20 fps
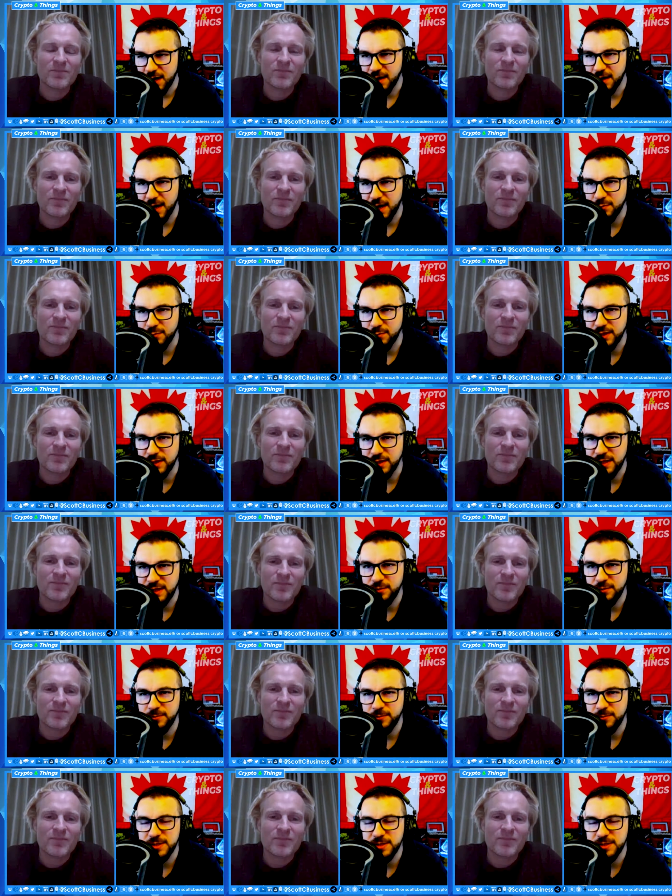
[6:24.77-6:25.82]
Speaker 1: uh, I
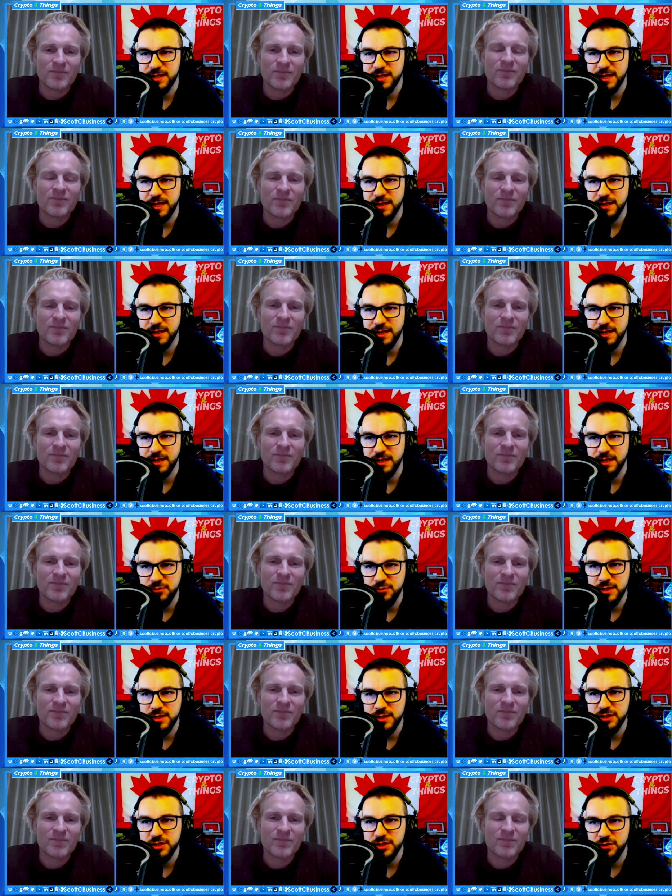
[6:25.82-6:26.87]
believe it was that the
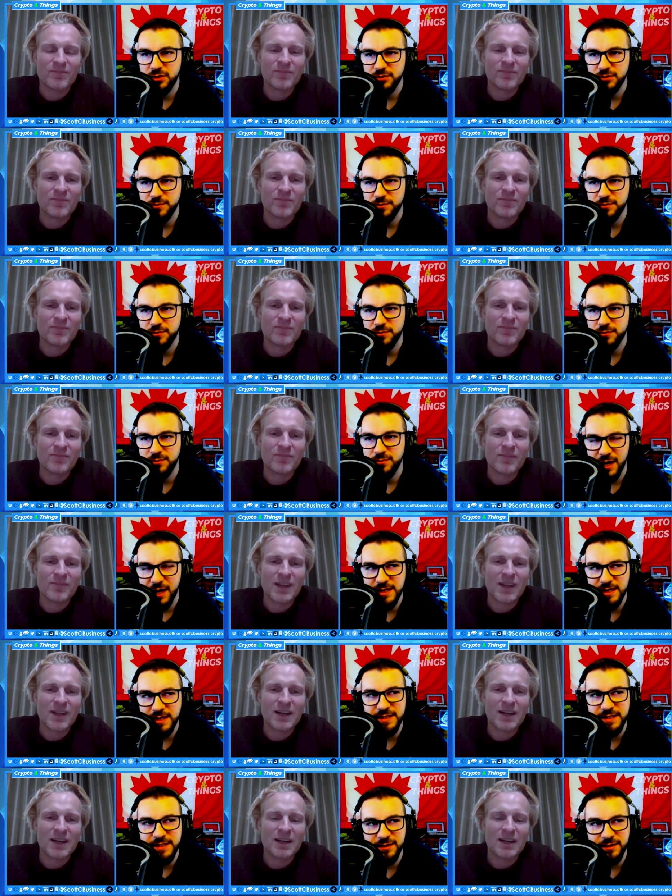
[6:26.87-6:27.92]
U S dollar from
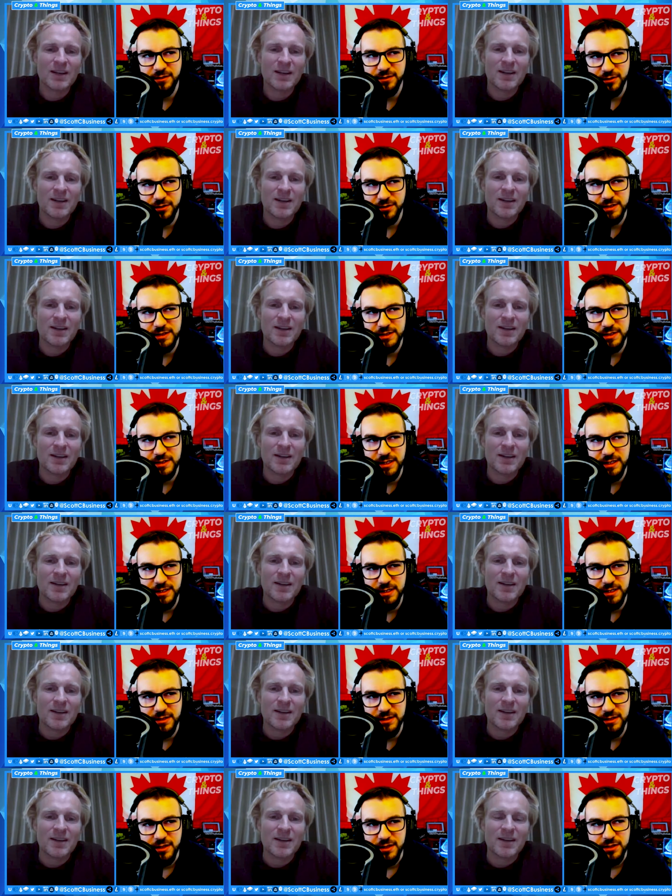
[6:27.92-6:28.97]
nineteen
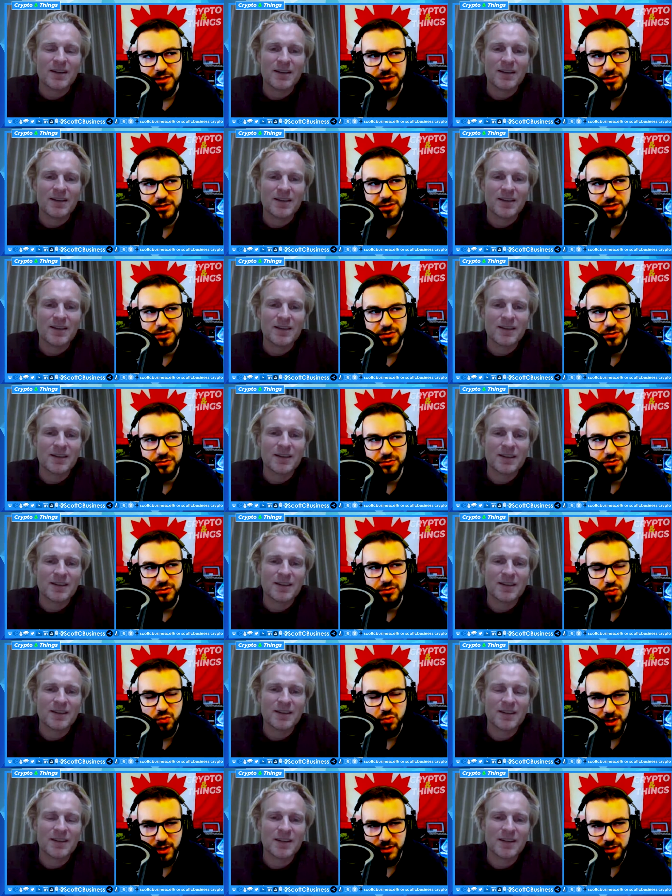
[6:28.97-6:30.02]
thirteen to
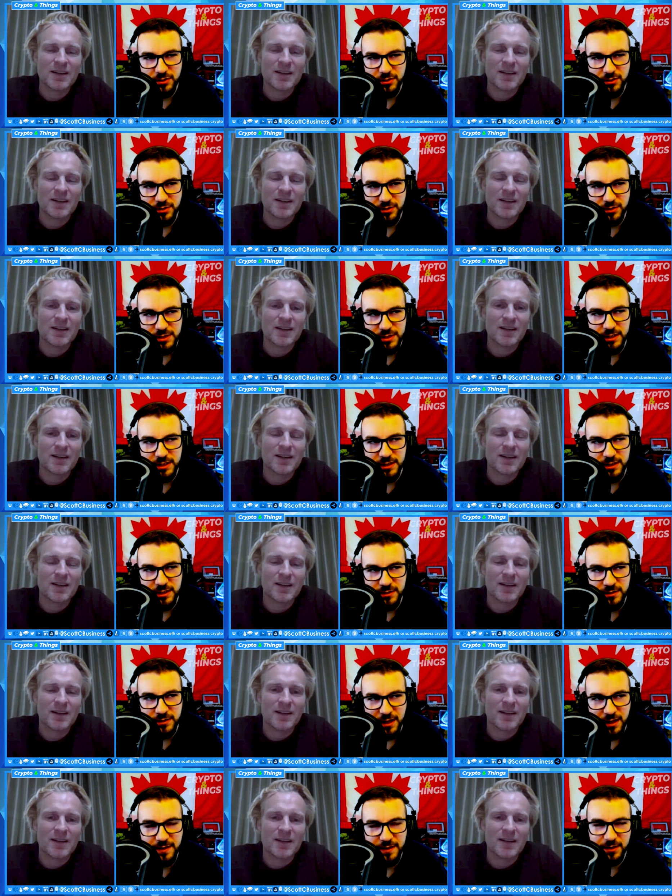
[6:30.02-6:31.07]
twenty
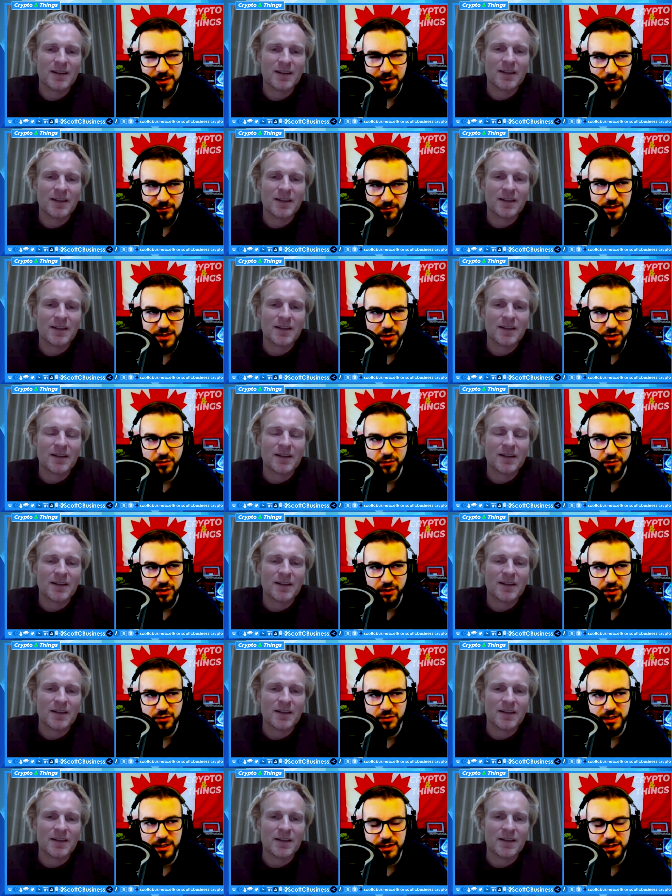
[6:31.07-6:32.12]
thirteen, I think it was over
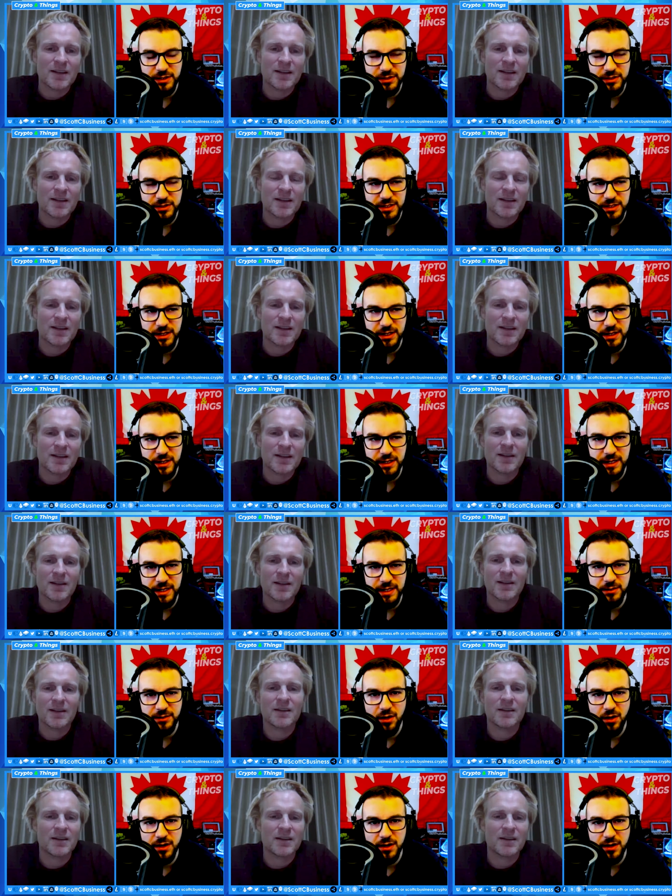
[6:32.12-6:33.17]
one hundred years there,
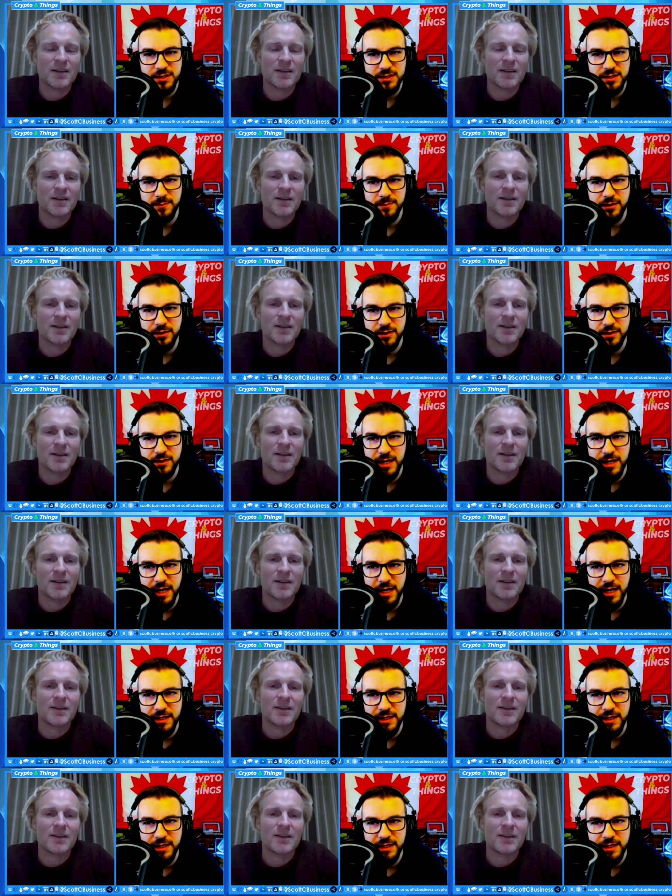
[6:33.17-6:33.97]
it lost about